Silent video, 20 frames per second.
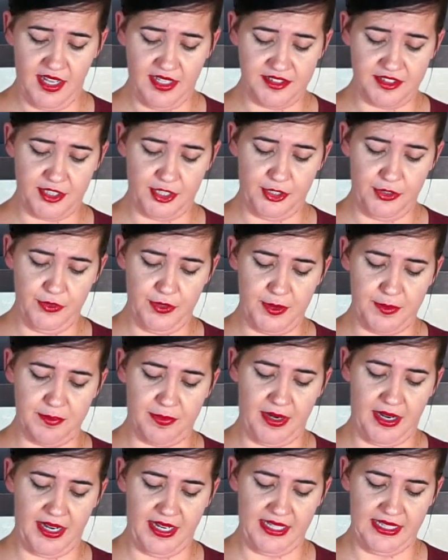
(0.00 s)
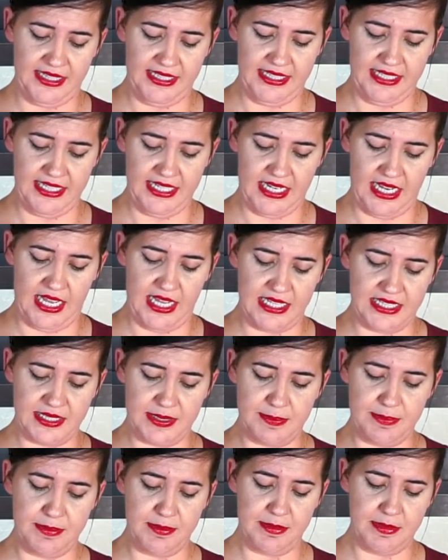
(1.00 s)
is that you can pile in
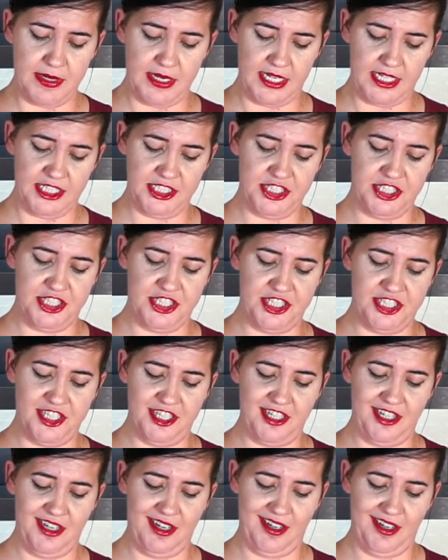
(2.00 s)
as much